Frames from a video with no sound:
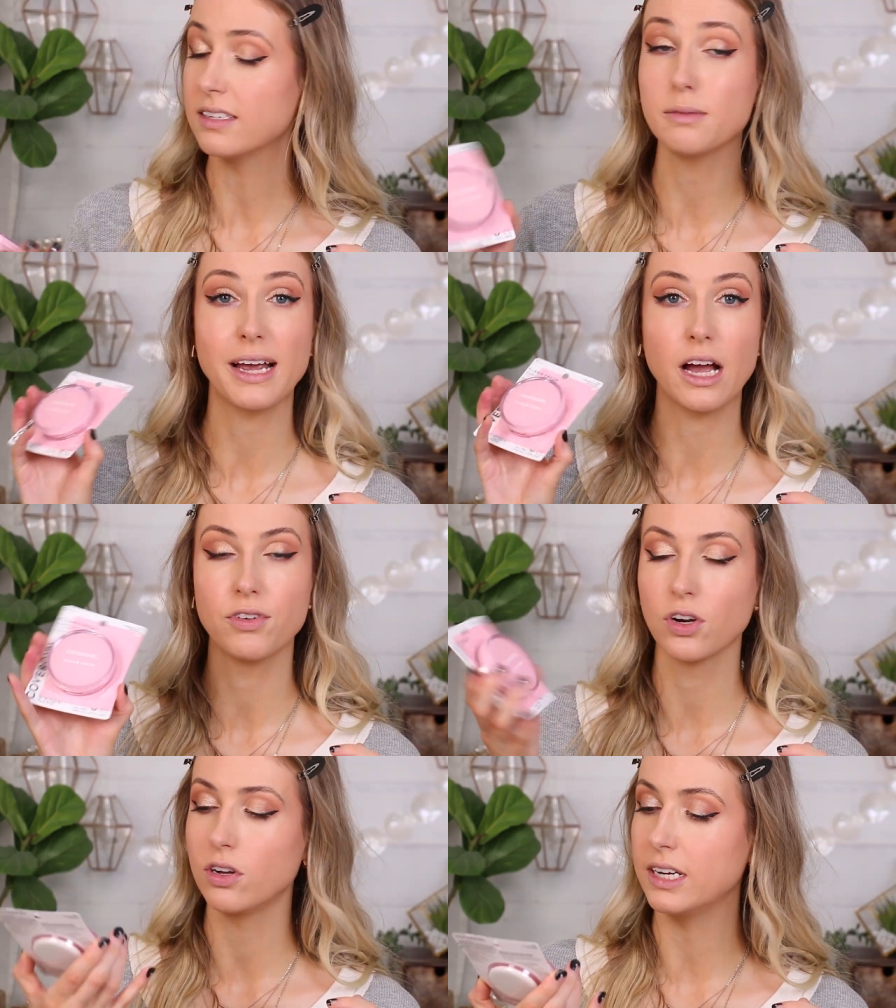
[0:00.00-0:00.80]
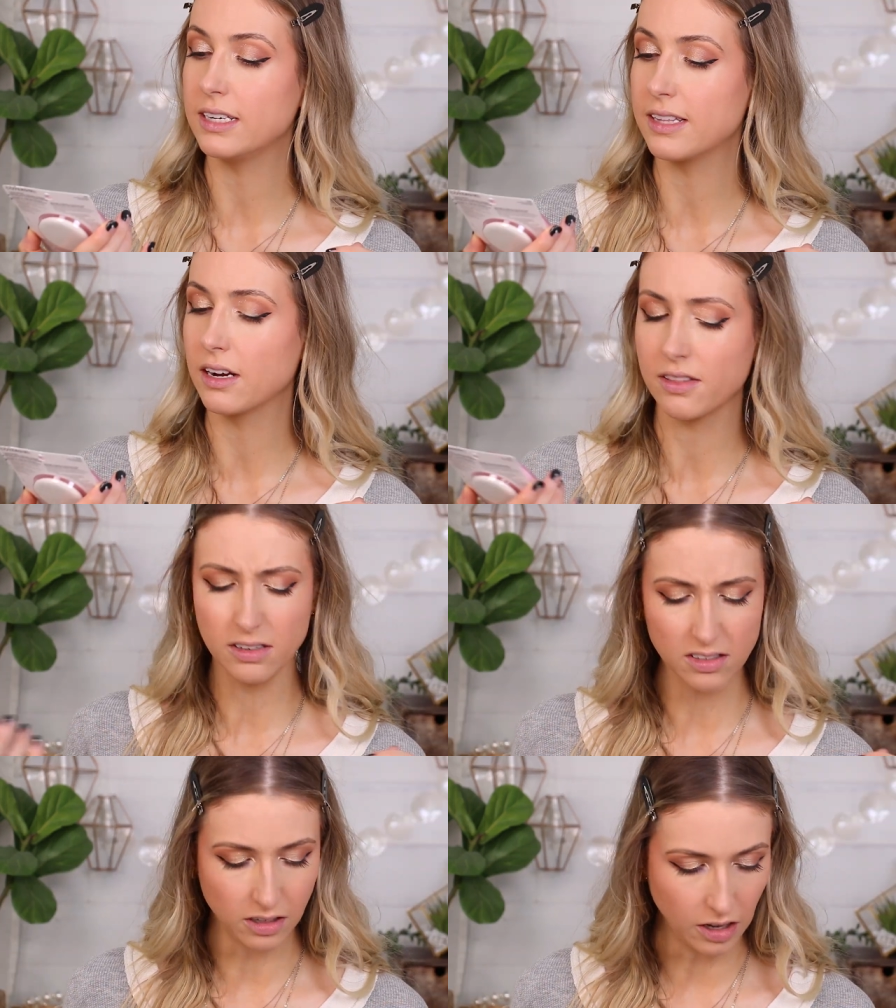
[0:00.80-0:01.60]
This is by CoverGirl. It is there.
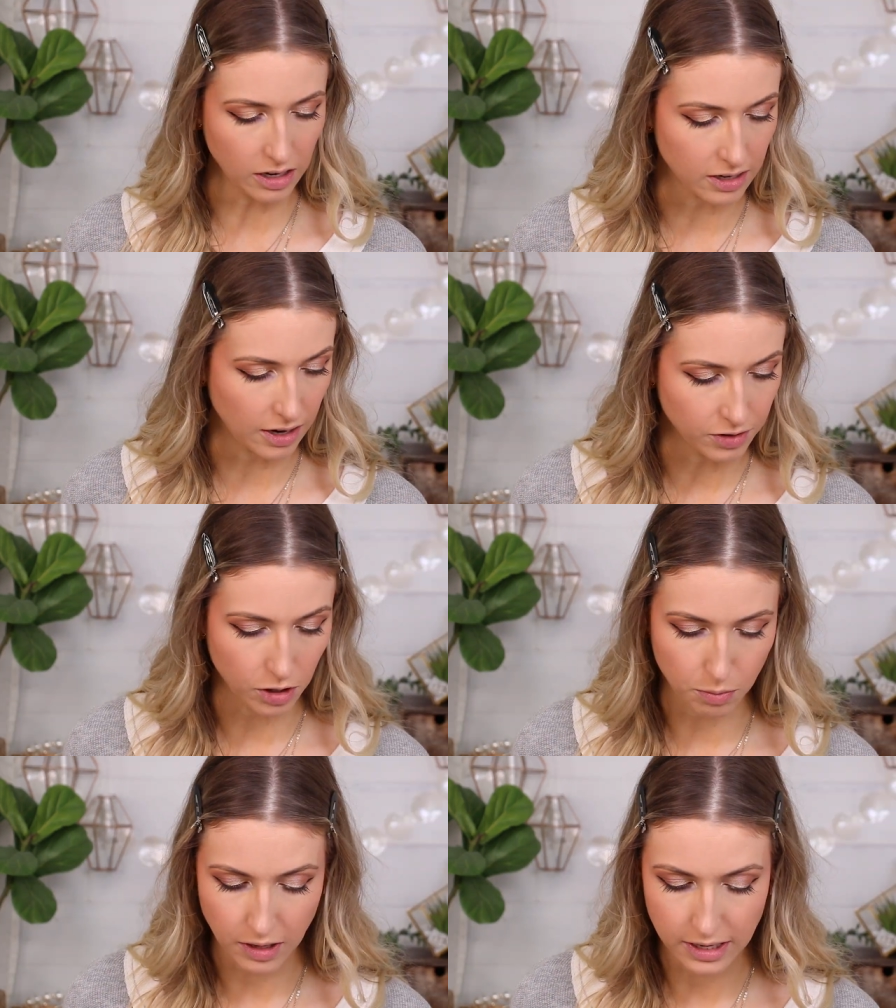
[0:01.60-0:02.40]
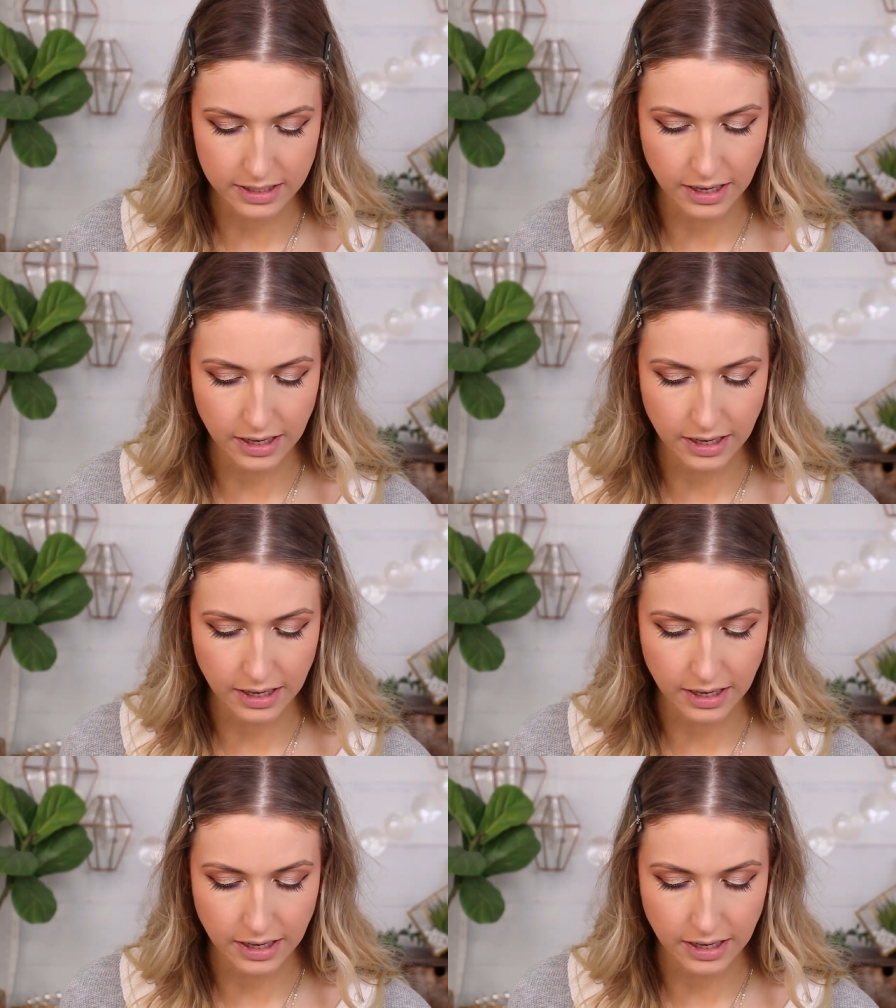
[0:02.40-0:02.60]
There's a lot of CoverGirl products